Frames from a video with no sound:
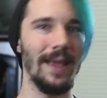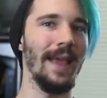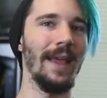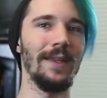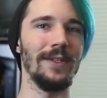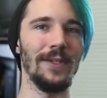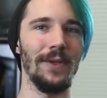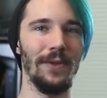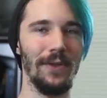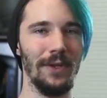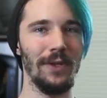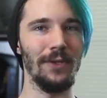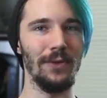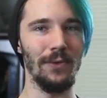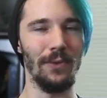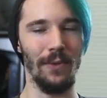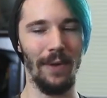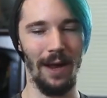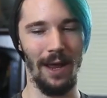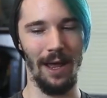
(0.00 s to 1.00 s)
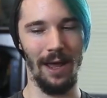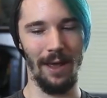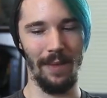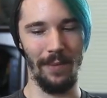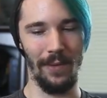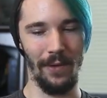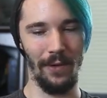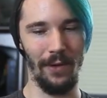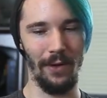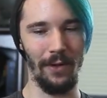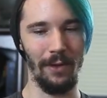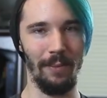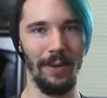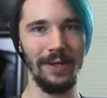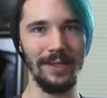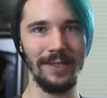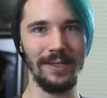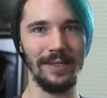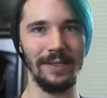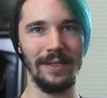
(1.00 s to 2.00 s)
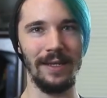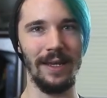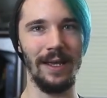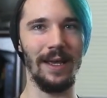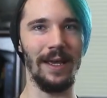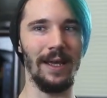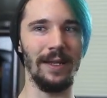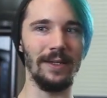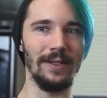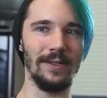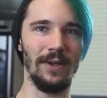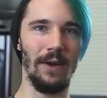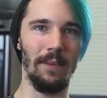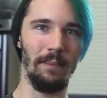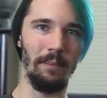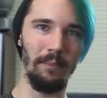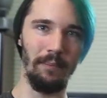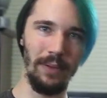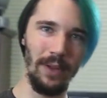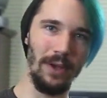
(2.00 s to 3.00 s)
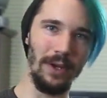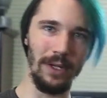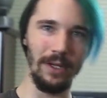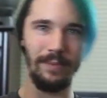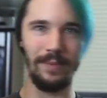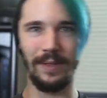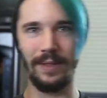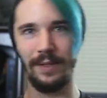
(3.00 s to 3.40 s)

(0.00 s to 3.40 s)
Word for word: And so then you grab all the parts, and you start plugging them